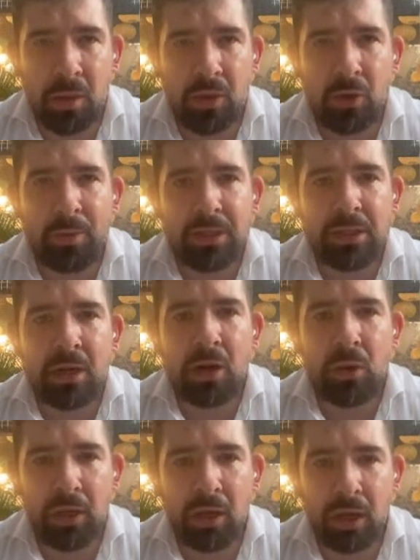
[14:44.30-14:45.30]
QA Group is a
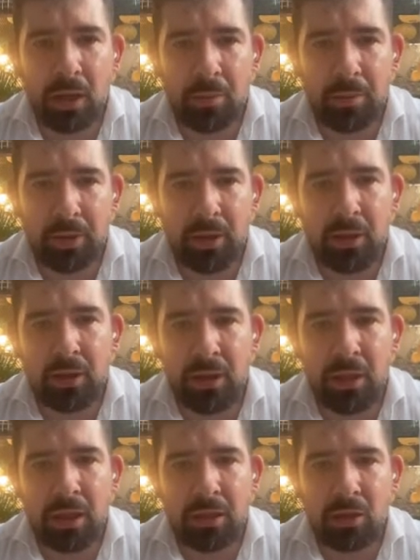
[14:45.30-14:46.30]
holding company, and
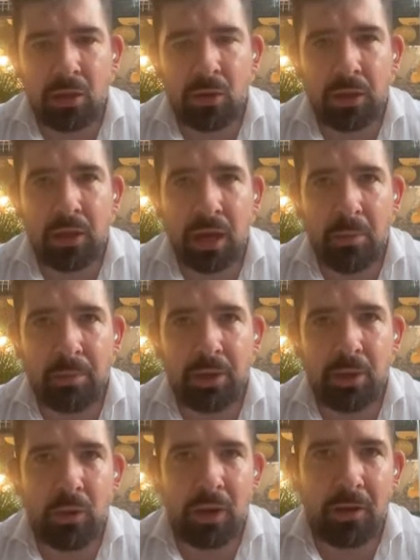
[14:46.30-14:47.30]
in that holding
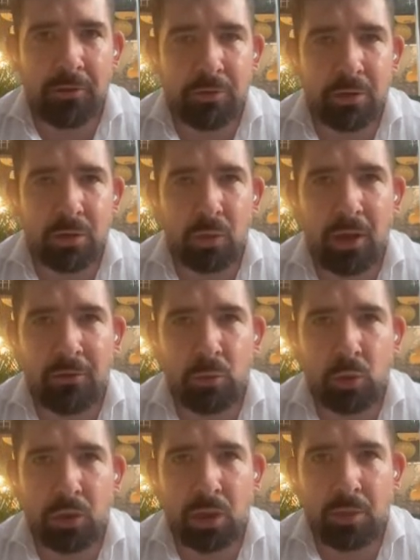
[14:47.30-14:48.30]
company we have
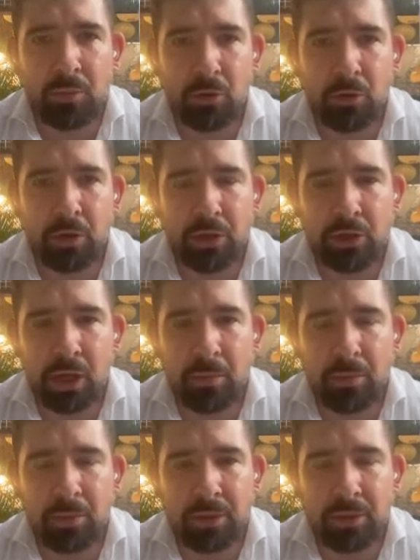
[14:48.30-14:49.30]
multiple brokerage
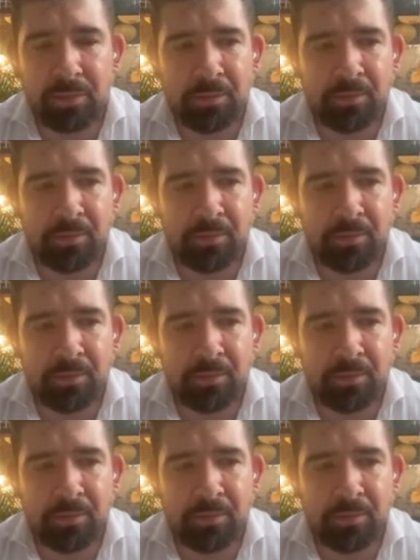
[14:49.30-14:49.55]
companies.